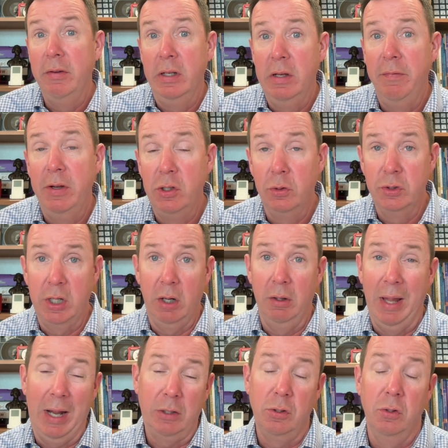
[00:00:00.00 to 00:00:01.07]
individuals that are
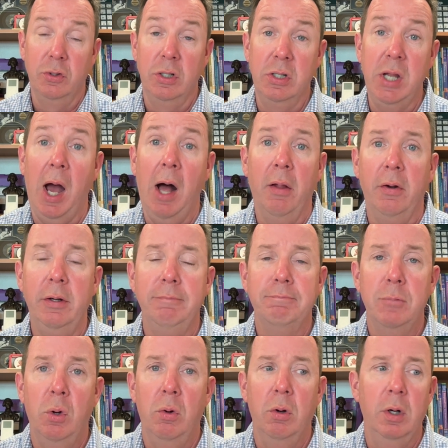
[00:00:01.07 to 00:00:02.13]
lactose intolerant
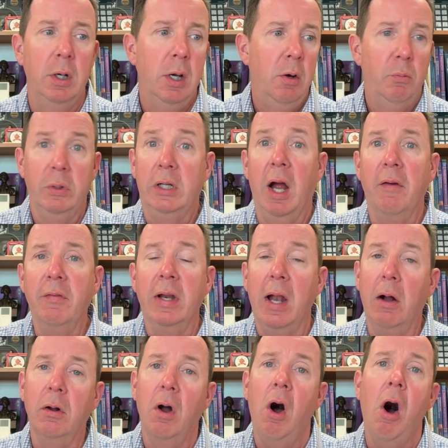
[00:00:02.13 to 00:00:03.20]
or recovering
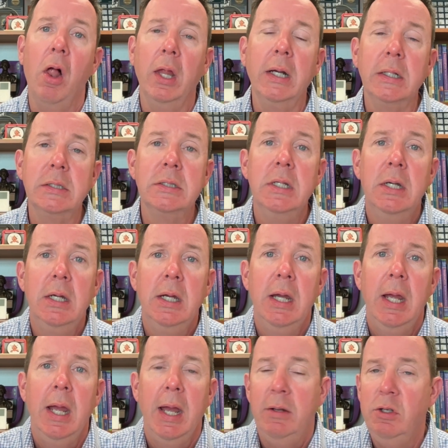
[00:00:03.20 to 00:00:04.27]
alcoholics.
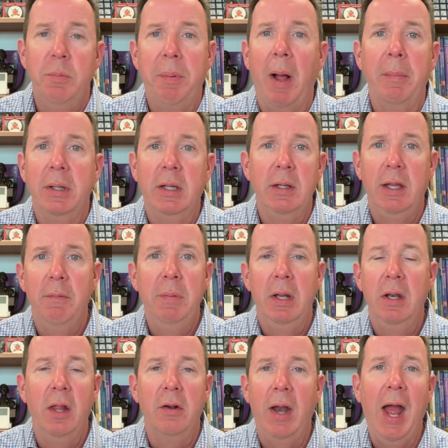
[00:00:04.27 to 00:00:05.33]
And you probably can give me
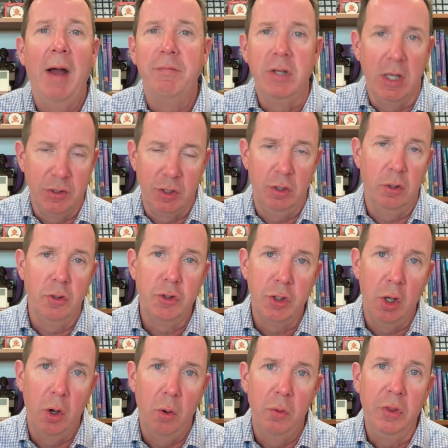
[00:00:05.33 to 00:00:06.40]
another half dozen or
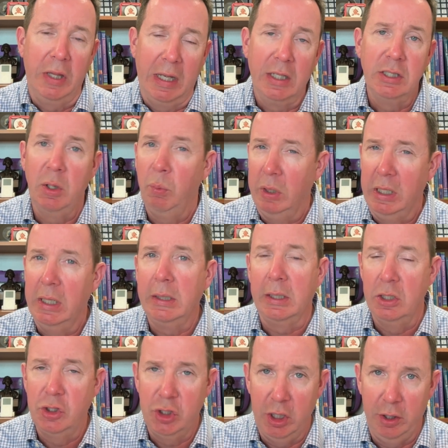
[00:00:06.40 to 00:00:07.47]
so things that we need to
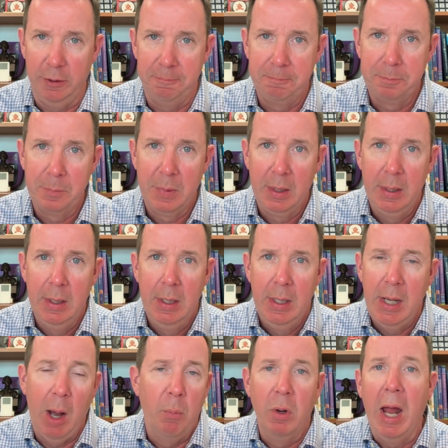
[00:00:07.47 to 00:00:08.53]
consider.
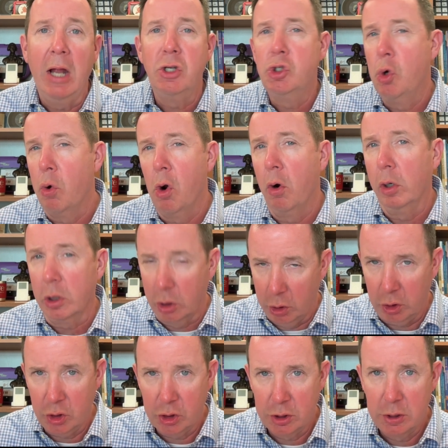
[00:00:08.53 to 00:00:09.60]
Now, we're not short order
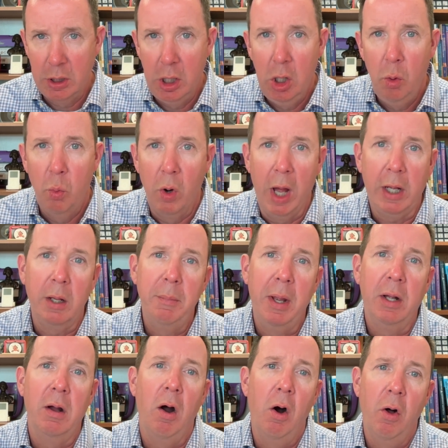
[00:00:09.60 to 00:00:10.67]
cooks. We're not going to
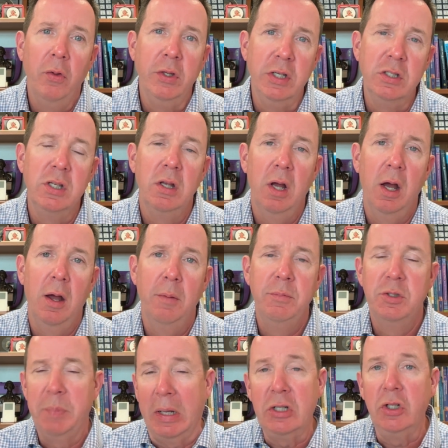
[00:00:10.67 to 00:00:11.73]
make all these
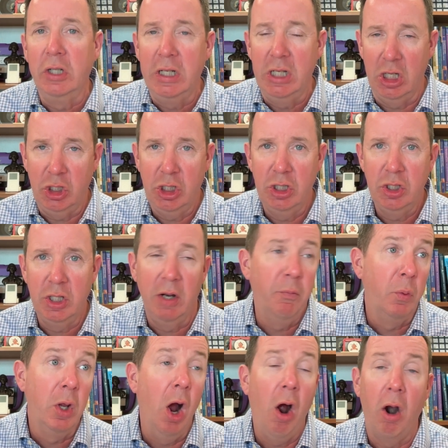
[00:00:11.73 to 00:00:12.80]
specialty dishes. And if
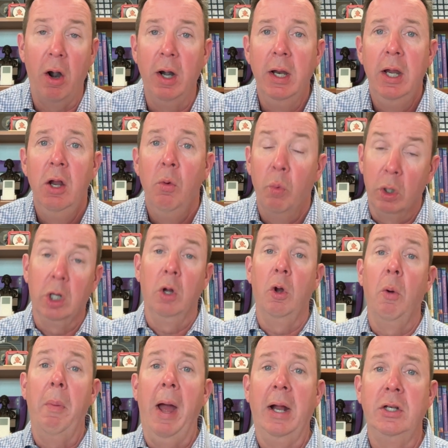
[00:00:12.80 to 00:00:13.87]
we are, we're going to
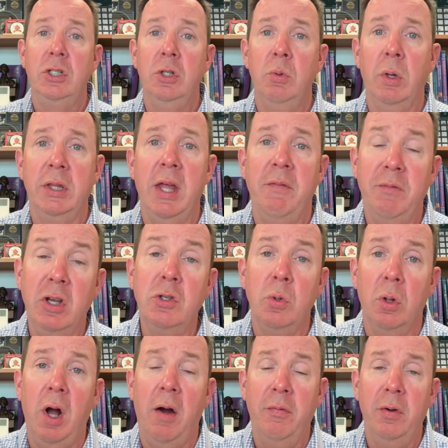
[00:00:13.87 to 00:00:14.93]
go back to what that
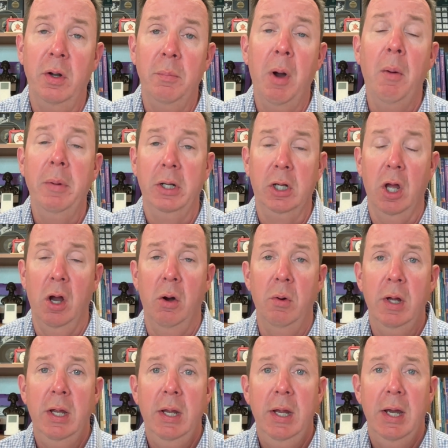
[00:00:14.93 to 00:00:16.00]
visual offered a moment
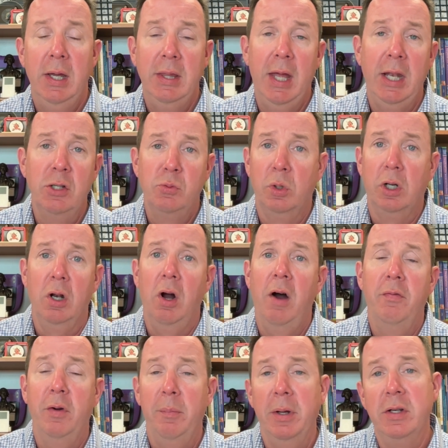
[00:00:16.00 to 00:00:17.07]
ago, and that is we're going to
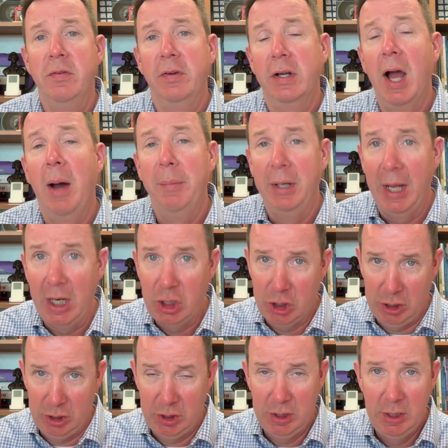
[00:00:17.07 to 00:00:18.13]
offer a bunch of
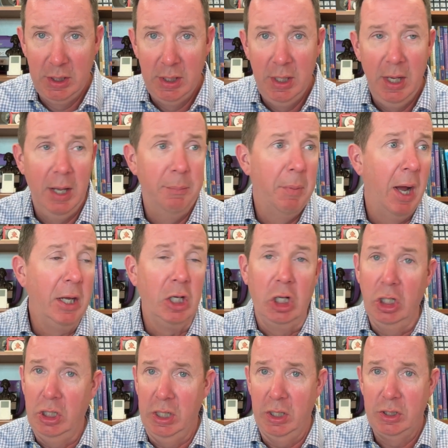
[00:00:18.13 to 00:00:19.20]
accommodations. And my
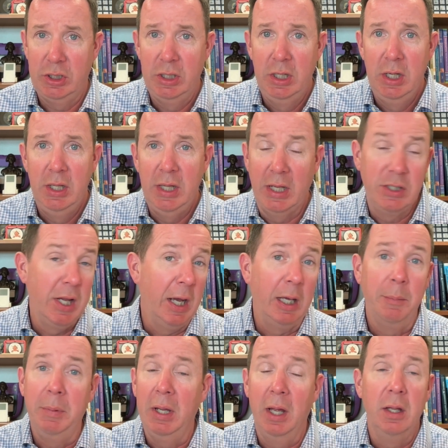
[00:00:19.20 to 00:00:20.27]
goodness, that's not
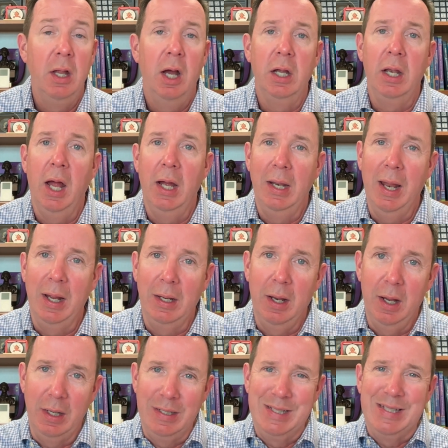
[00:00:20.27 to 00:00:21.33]
going to be
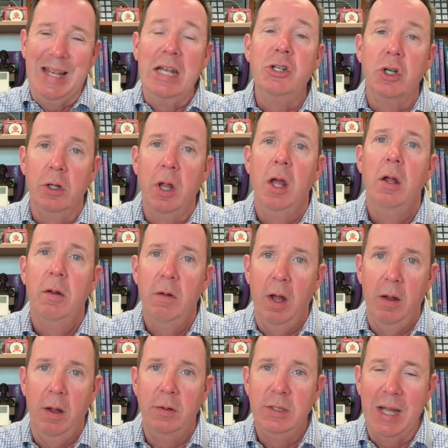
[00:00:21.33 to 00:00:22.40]
a centered
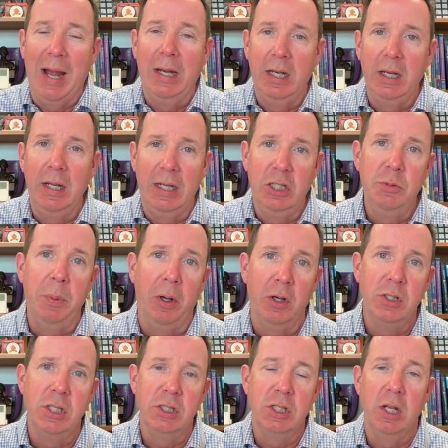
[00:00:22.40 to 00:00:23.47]
dining
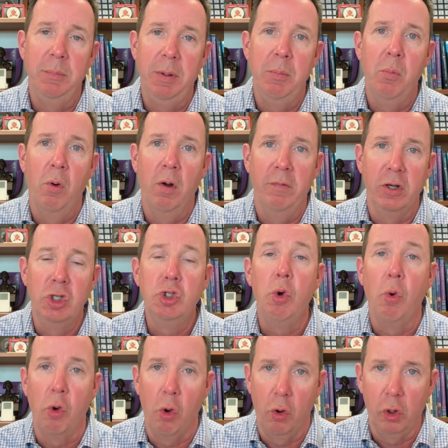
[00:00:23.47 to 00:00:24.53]
experience. It's going to be more of a
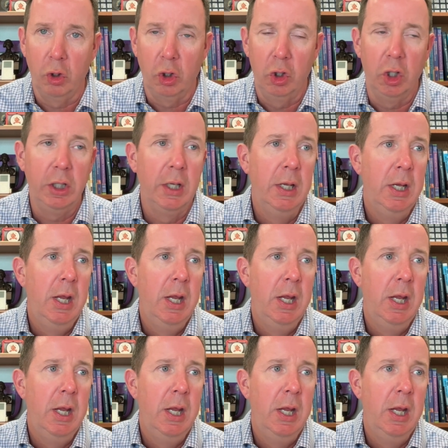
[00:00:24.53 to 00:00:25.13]
short order cook.